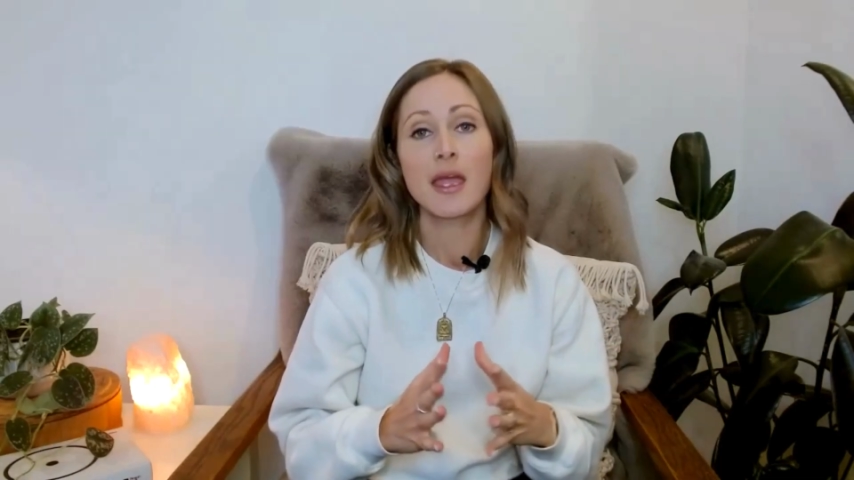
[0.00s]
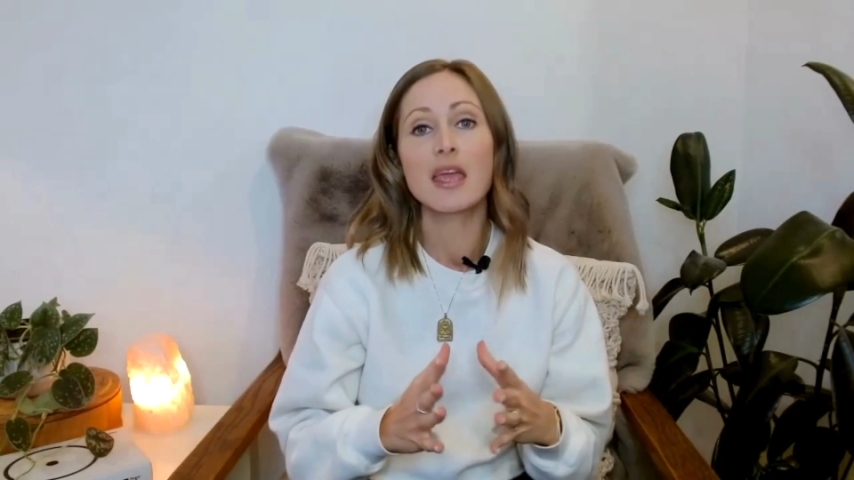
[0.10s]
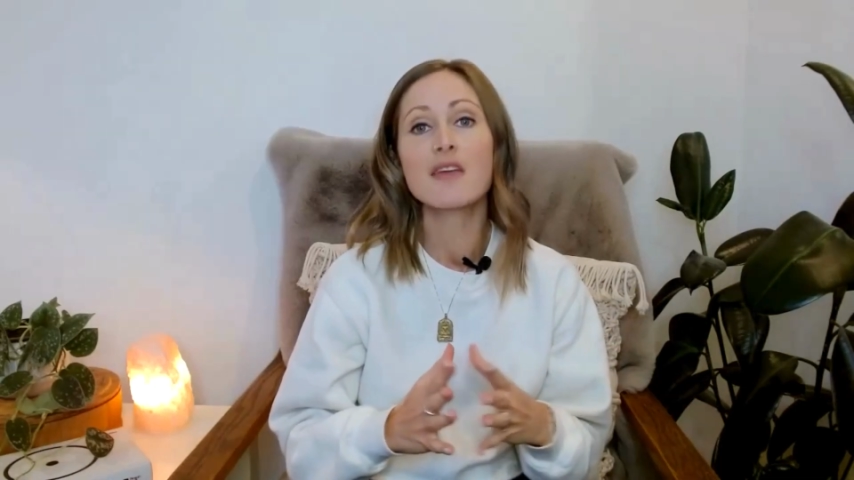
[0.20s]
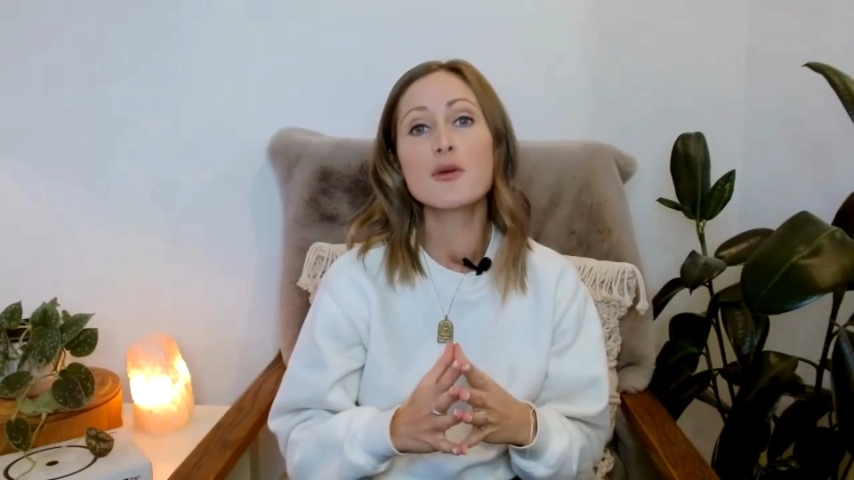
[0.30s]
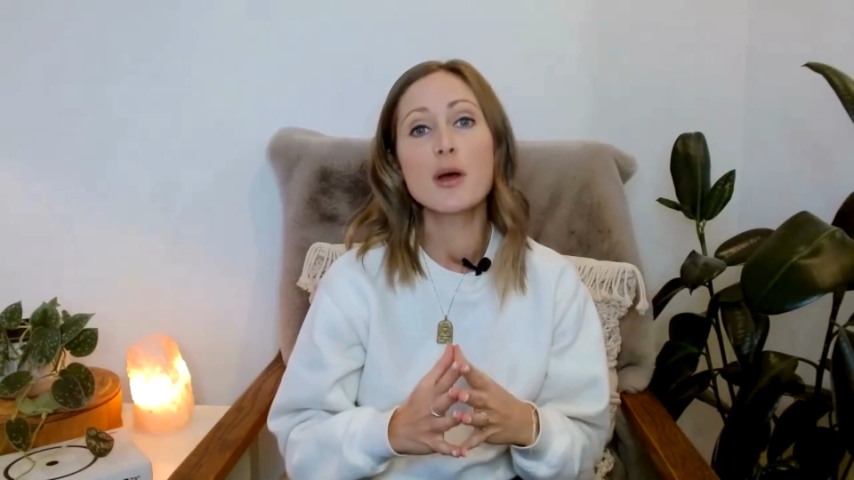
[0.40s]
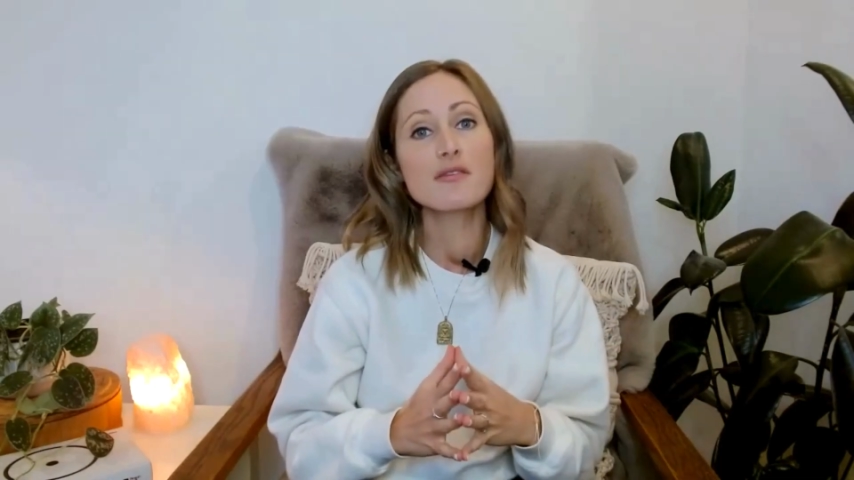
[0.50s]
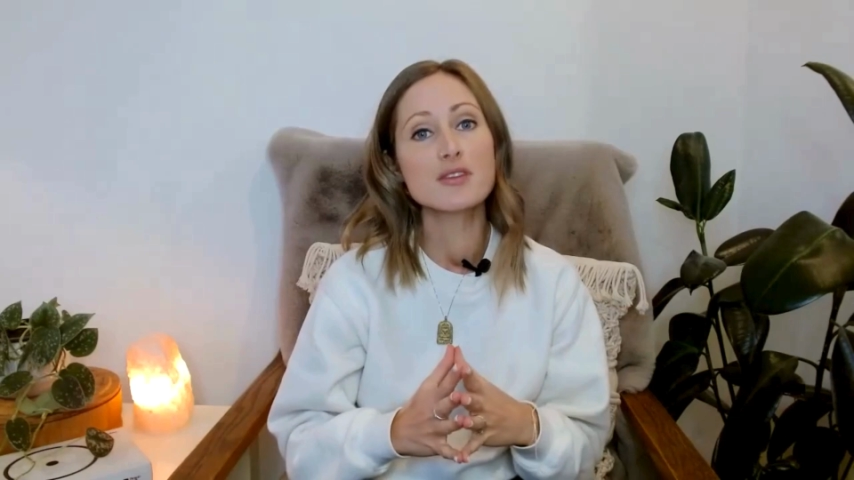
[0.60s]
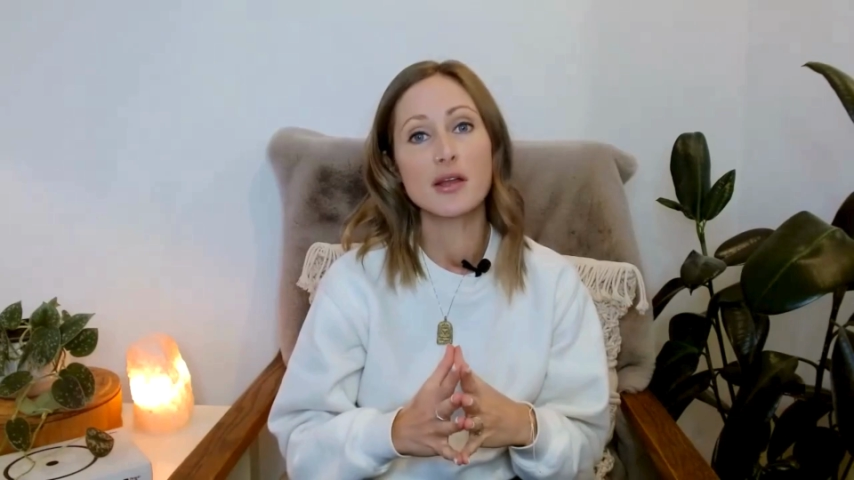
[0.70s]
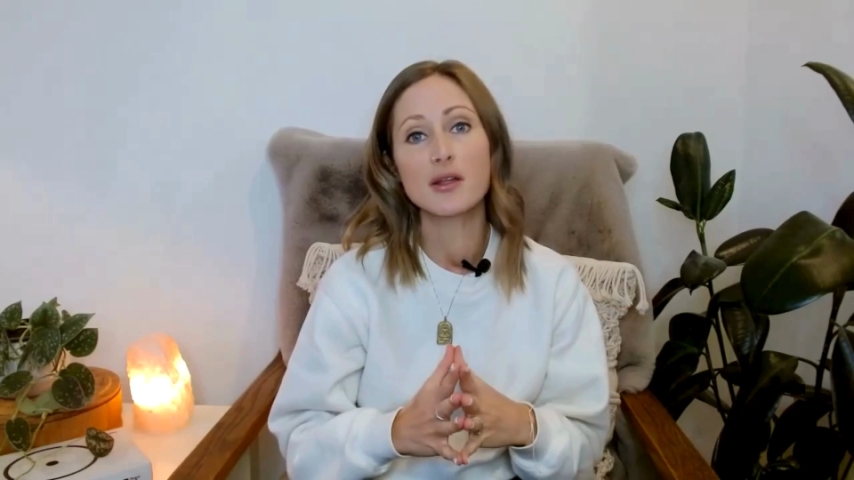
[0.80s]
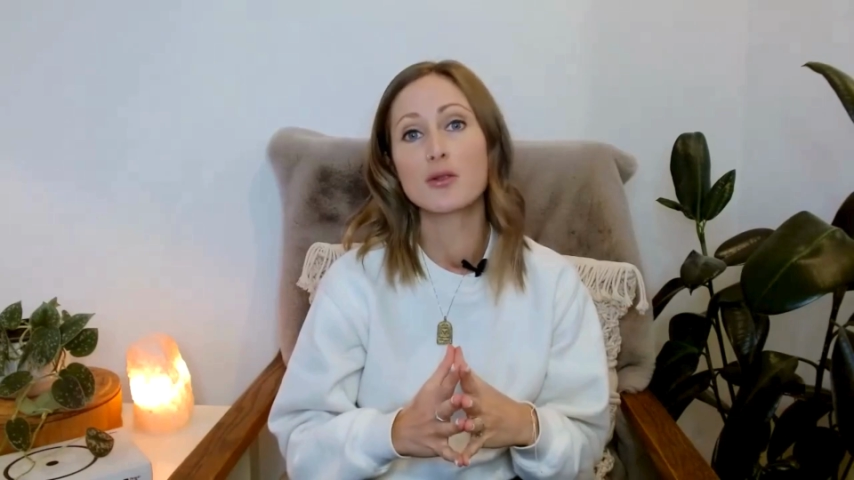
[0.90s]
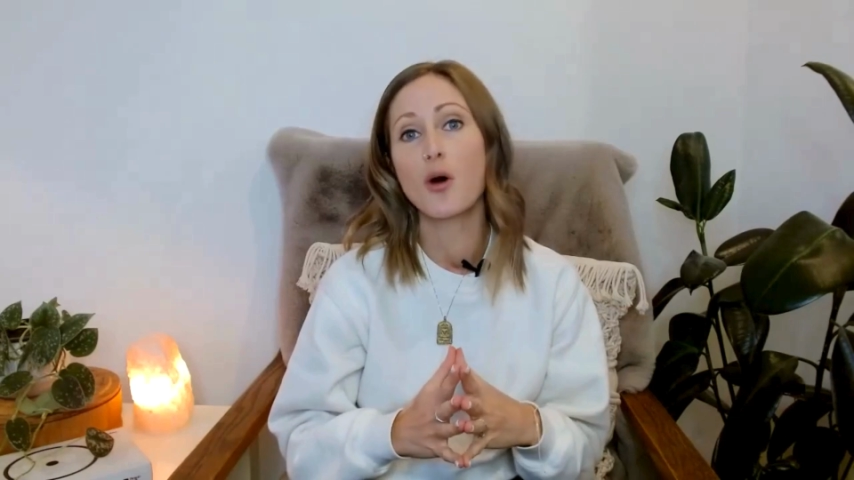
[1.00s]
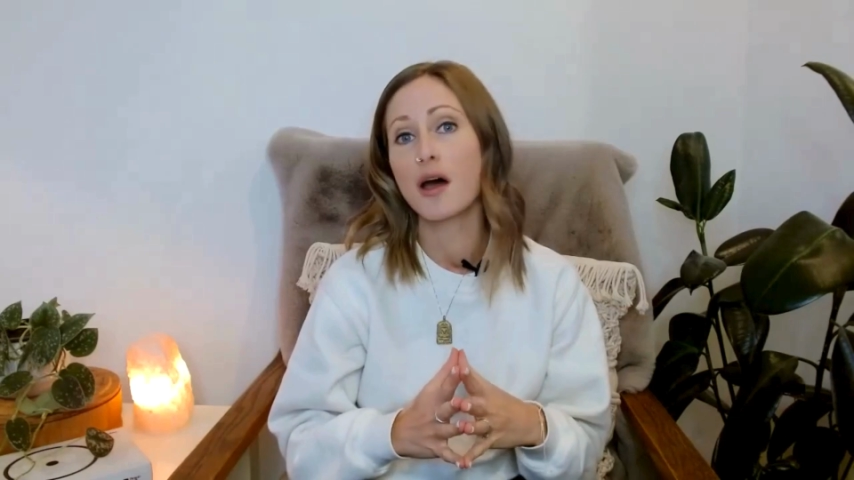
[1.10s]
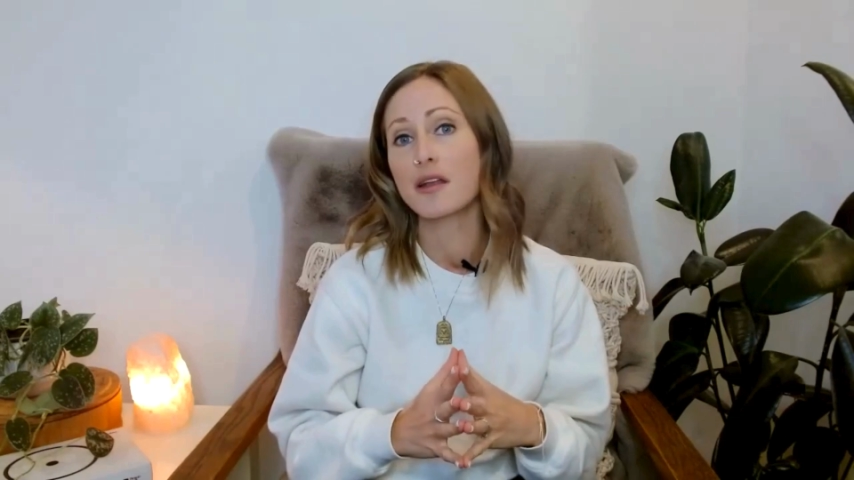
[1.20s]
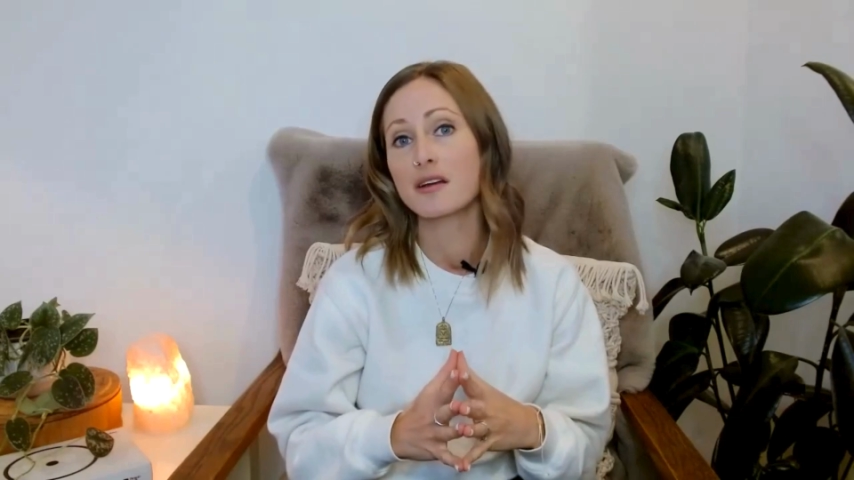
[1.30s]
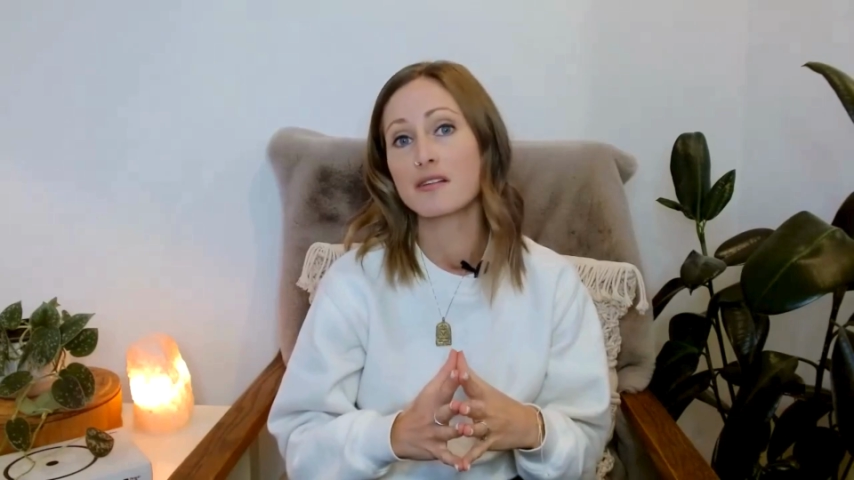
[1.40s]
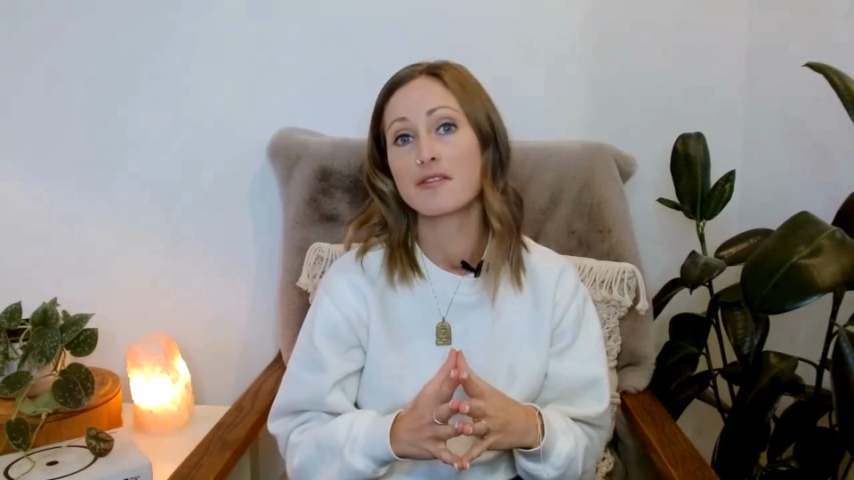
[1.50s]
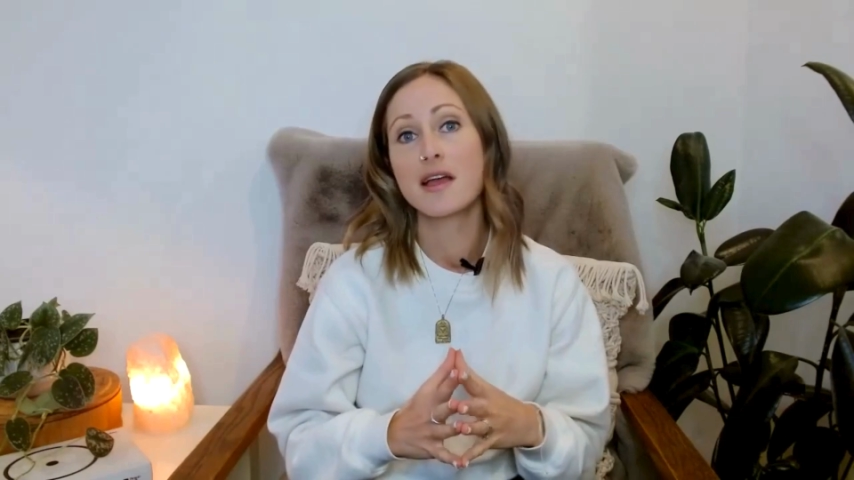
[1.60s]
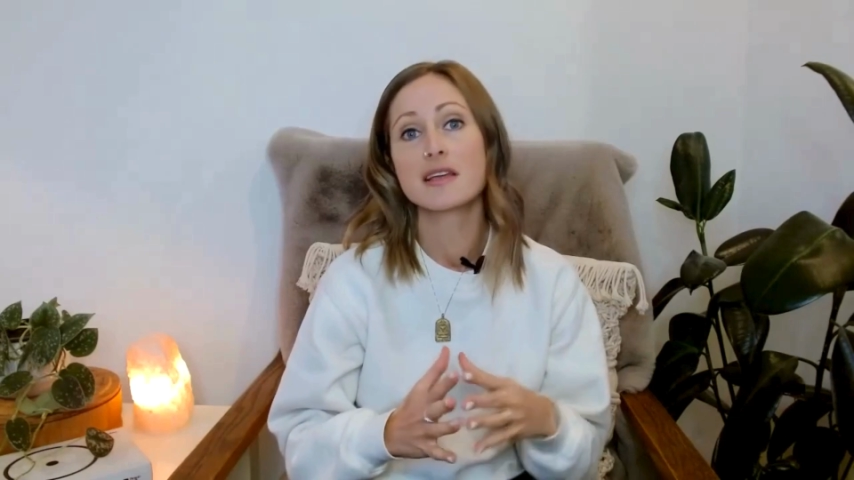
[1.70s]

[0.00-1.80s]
If you have done a lot of